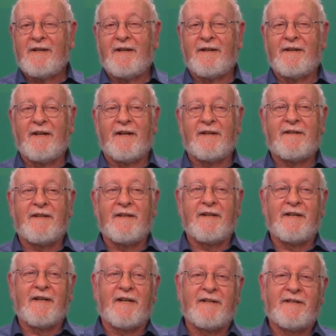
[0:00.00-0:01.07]
and that
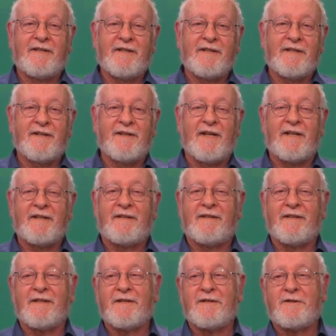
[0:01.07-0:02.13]
the idea
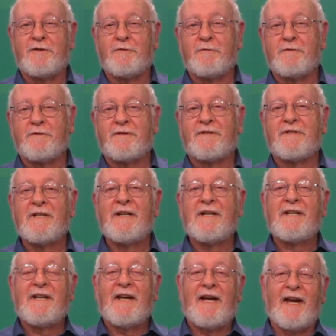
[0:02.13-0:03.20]
that Jews
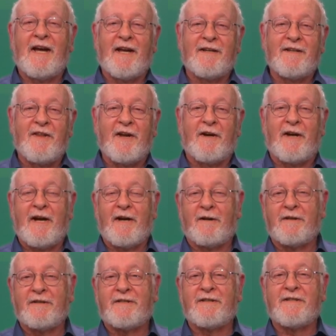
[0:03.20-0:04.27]
and their
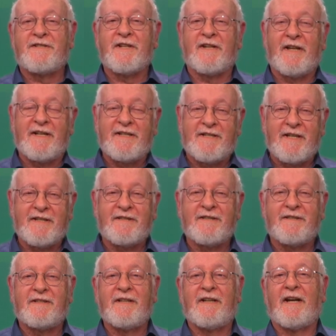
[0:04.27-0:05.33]
heritage and
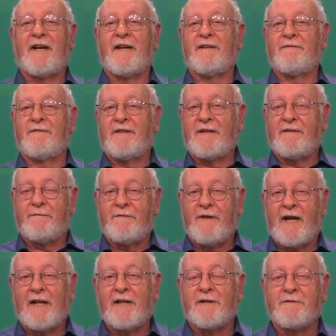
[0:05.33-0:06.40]
identity and
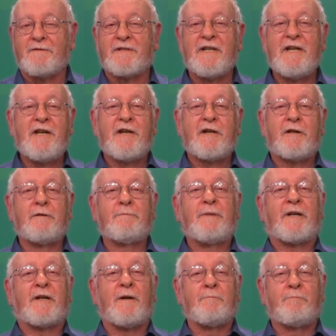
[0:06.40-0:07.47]
values could
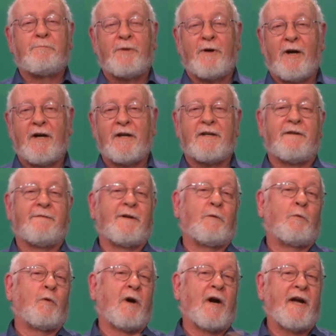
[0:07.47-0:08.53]
become part of a
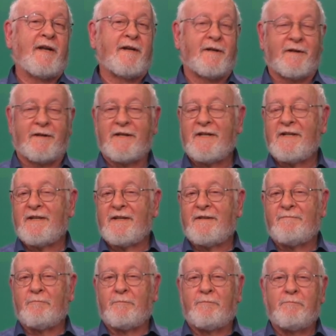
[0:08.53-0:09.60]
wider,
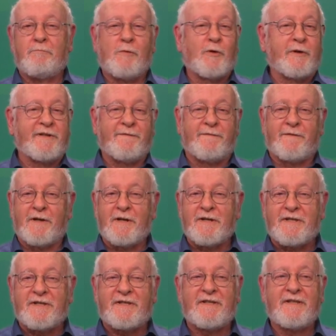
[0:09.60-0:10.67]
more
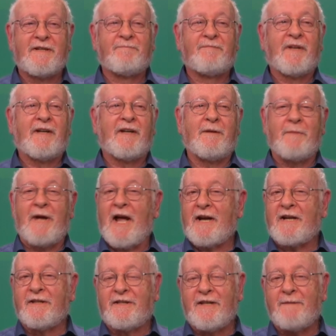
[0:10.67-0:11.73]
diverse
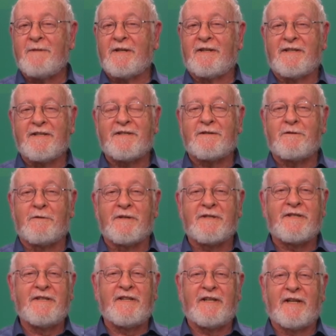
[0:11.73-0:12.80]
academic
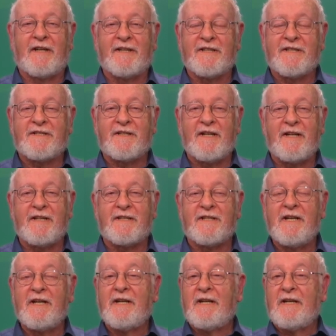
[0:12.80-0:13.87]
discourse in the United States
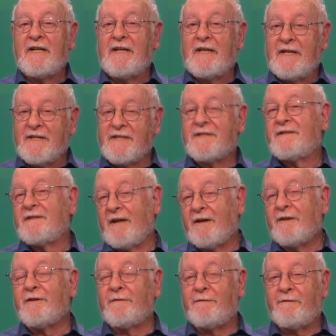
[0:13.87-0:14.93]
is
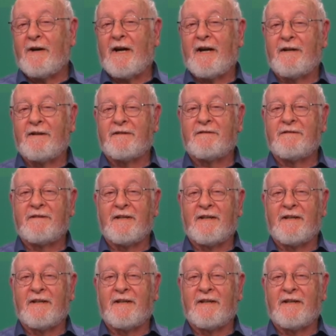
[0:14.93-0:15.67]
under fire